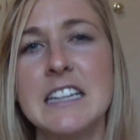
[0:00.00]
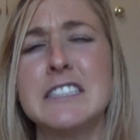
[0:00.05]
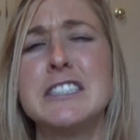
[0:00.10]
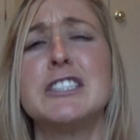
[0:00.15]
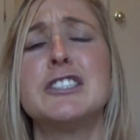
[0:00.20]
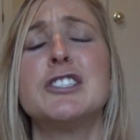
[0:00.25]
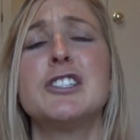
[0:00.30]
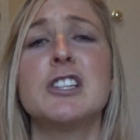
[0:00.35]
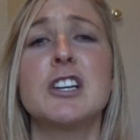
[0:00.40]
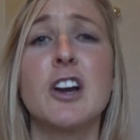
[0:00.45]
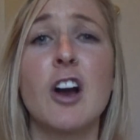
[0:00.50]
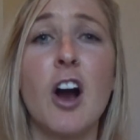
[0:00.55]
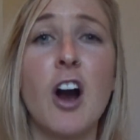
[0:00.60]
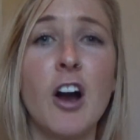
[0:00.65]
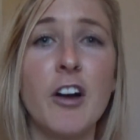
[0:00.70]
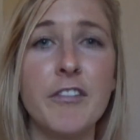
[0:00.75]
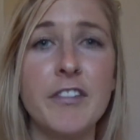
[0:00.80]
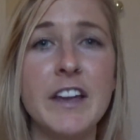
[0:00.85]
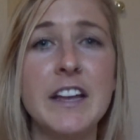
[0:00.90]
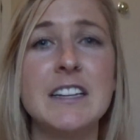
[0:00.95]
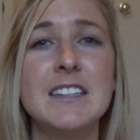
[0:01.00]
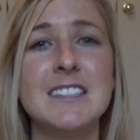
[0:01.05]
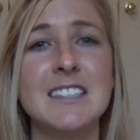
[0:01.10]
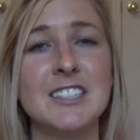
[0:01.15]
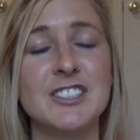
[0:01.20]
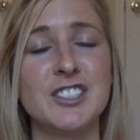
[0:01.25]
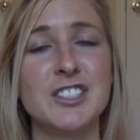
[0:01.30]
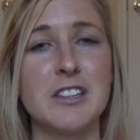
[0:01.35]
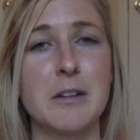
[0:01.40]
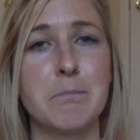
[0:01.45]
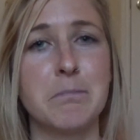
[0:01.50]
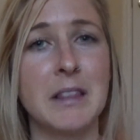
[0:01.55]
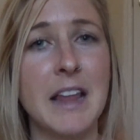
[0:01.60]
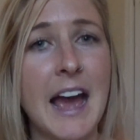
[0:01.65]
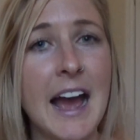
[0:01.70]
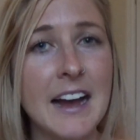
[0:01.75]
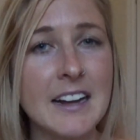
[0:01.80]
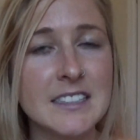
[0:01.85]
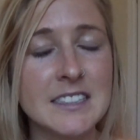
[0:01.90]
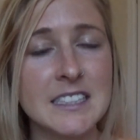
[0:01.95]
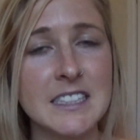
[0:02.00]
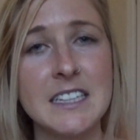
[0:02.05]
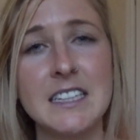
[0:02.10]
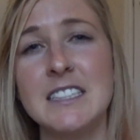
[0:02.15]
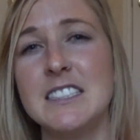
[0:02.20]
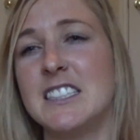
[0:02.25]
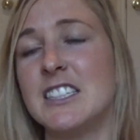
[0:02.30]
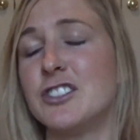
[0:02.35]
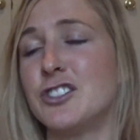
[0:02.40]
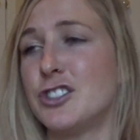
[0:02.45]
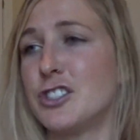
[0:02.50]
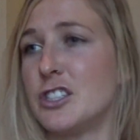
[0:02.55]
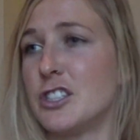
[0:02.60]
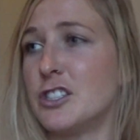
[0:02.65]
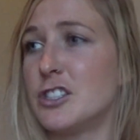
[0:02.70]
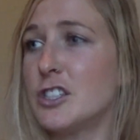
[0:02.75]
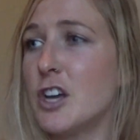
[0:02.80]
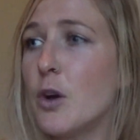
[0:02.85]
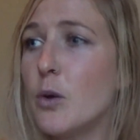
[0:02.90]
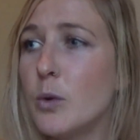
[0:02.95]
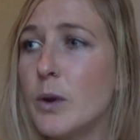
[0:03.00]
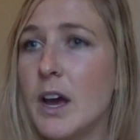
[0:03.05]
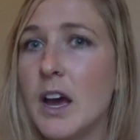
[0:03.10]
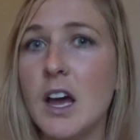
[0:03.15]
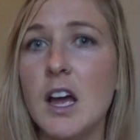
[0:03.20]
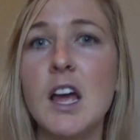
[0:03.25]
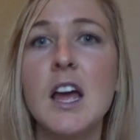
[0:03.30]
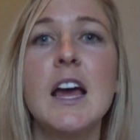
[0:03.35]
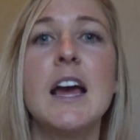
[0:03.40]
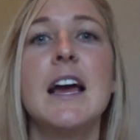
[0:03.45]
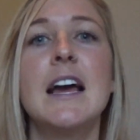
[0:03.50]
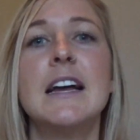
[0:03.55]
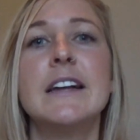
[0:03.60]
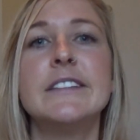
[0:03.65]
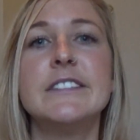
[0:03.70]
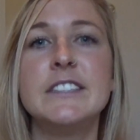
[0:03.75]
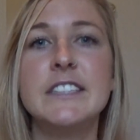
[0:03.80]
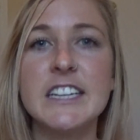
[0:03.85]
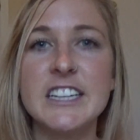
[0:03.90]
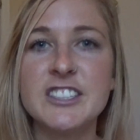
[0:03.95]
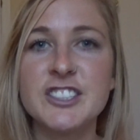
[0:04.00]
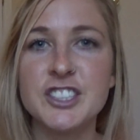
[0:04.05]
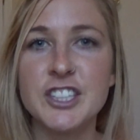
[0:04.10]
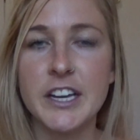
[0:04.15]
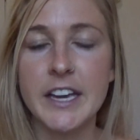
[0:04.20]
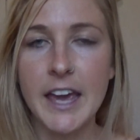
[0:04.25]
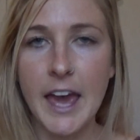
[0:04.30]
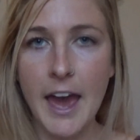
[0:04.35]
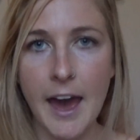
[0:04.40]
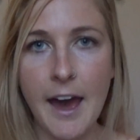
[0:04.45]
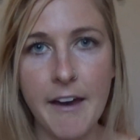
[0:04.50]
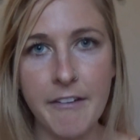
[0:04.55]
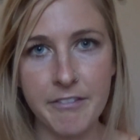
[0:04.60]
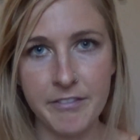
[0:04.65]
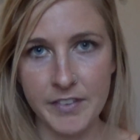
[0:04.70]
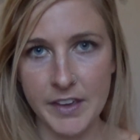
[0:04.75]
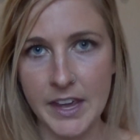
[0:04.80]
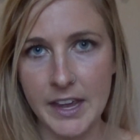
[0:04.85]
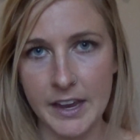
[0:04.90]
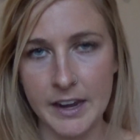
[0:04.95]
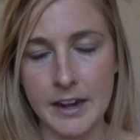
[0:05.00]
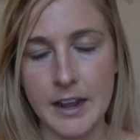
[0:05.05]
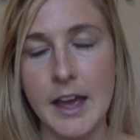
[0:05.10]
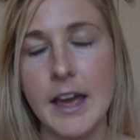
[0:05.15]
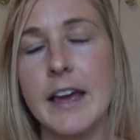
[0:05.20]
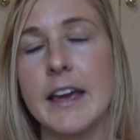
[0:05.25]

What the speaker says: Ditch the coffee, ditch the black tea, ditch the soda, ditch caffeine.